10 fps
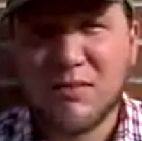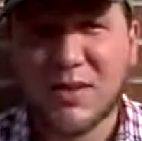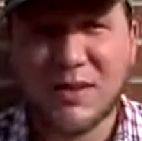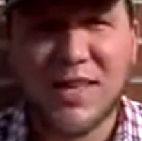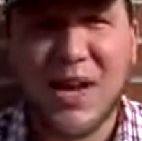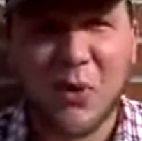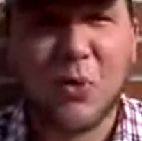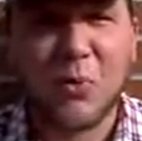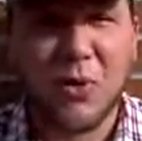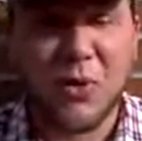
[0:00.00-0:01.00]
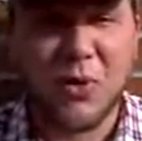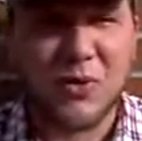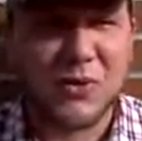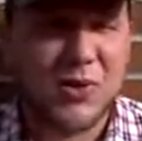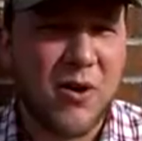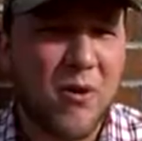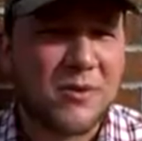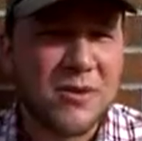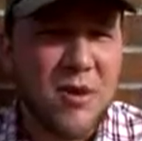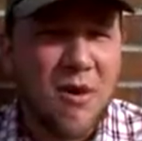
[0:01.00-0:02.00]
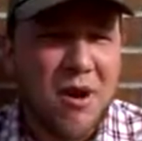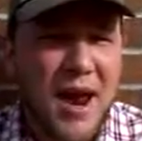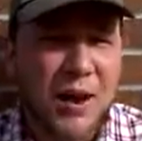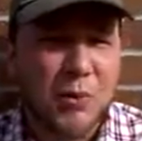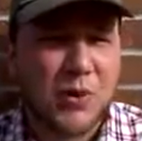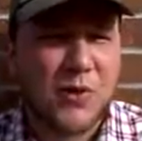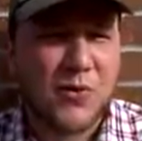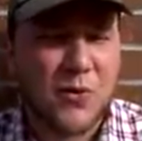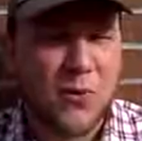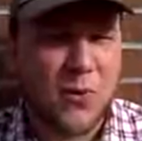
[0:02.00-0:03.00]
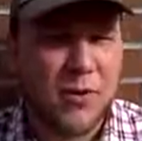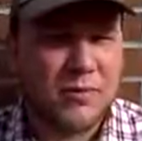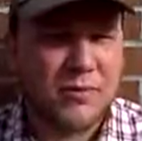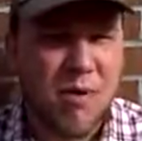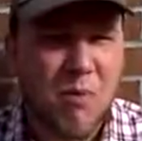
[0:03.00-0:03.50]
This is not normal at all. So I worked for